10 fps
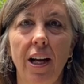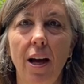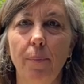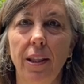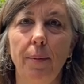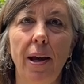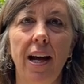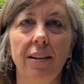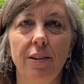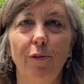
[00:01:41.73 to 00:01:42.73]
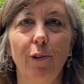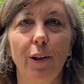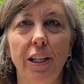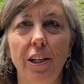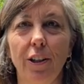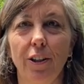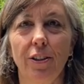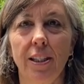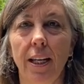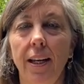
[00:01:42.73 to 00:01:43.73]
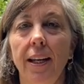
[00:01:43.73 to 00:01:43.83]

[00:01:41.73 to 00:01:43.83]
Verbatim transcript: come in the past four years,